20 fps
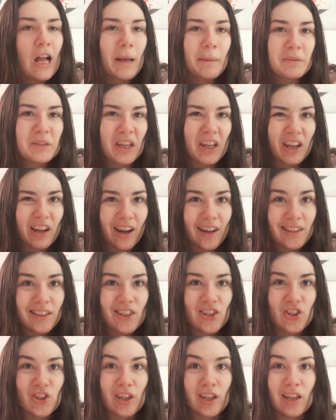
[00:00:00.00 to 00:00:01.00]

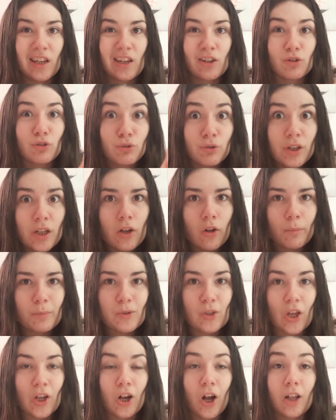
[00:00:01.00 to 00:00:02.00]
Psychology, real
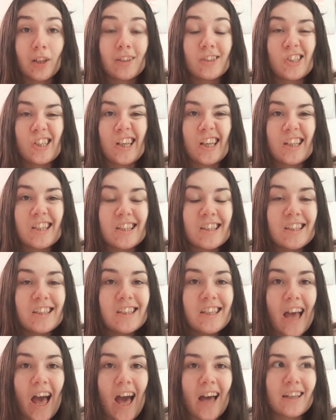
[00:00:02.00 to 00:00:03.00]
psychology, is
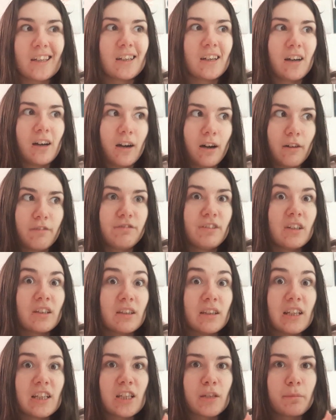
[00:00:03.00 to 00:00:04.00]
that of
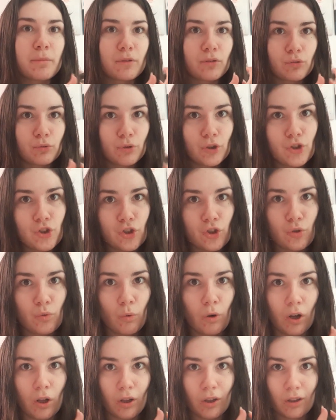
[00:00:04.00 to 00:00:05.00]
the
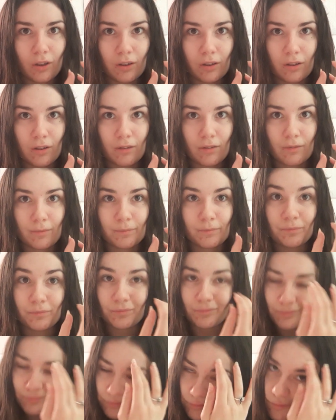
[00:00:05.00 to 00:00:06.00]
spiritual,
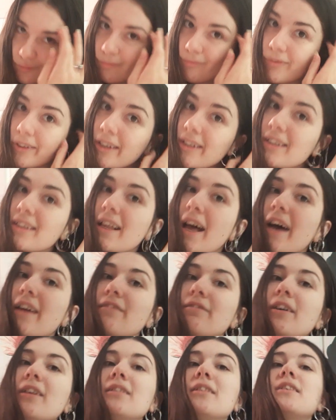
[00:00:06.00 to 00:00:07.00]
is that
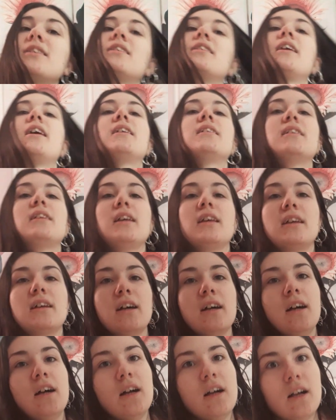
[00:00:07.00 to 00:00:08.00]
of understanding
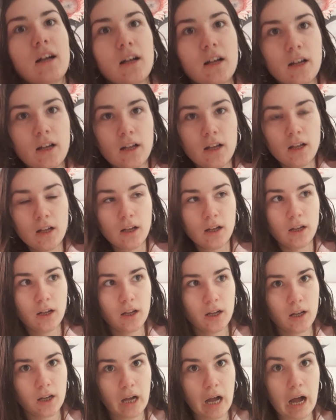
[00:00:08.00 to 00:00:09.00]

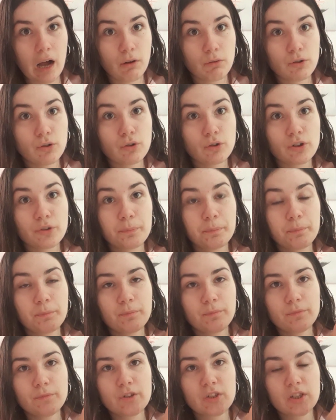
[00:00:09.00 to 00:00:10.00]
how your
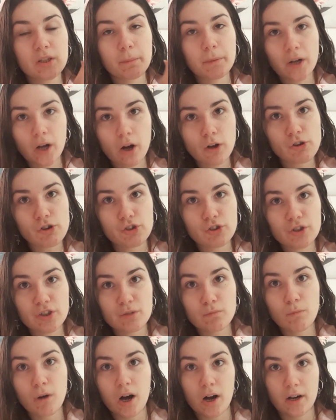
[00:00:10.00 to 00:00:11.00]

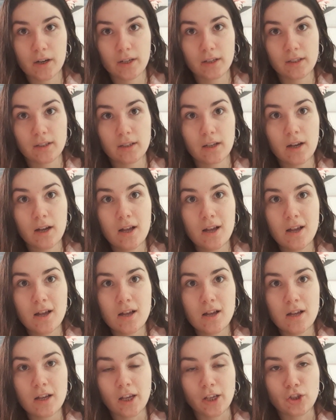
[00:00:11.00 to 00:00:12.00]
subconscious mind
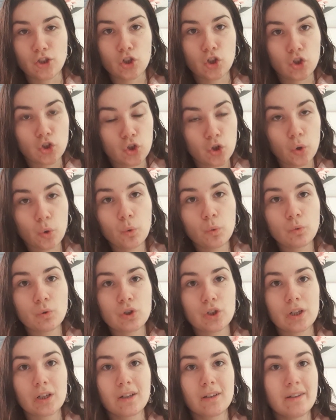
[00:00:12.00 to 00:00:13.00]
is
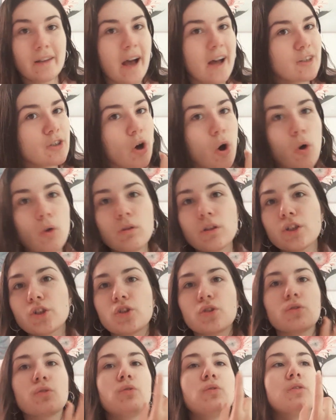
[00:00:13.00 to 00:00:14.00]
tuned not only
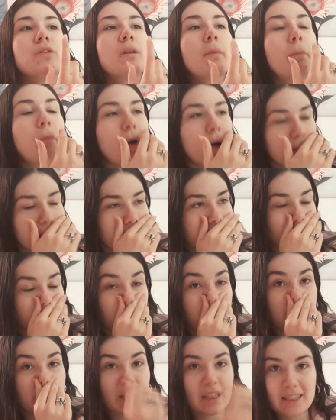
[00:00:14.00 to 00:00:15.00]
to the past
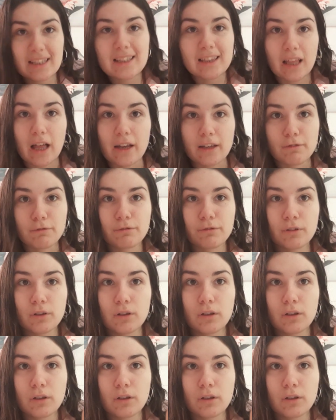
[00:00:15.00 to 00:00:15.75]
of this life,